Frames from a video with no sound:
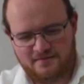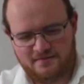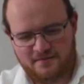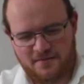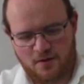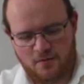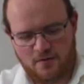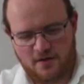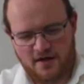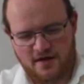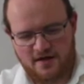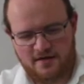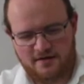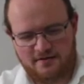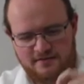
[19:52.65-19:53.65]

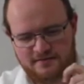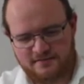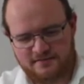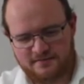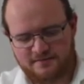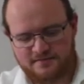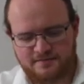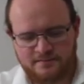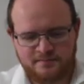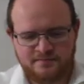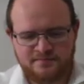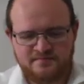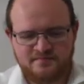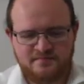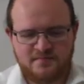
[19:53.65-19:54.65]
okay.
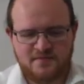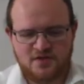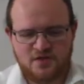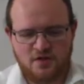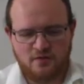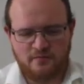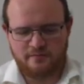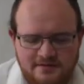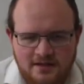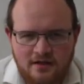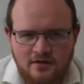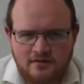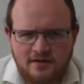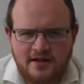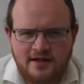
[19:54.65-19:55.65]
So,
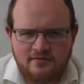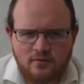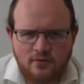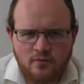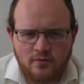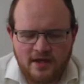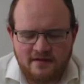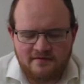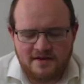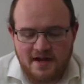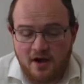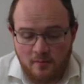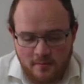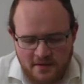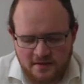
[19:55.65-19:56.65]
all right, everyone, we have
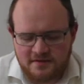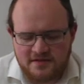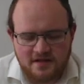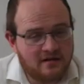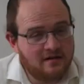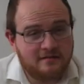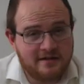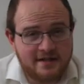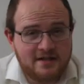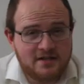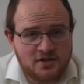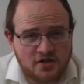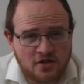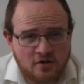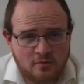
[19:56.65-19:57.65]
now built our Leyden
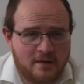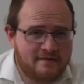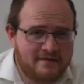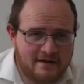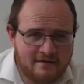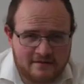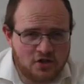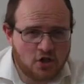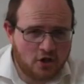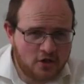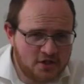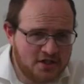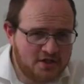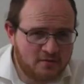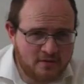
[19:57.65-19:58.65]
jar. We have now
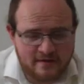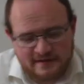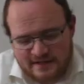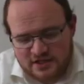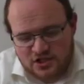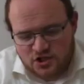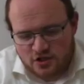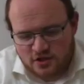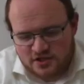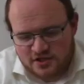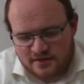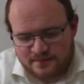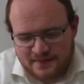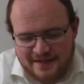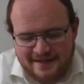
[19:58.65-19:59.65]
charged it, we have discharged
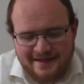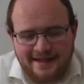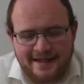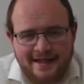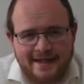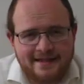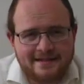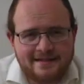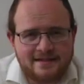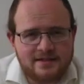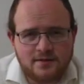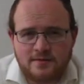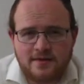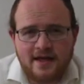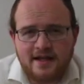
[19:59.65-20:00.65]
it, and
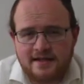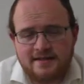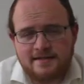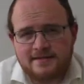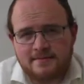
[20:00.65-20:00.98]
so that is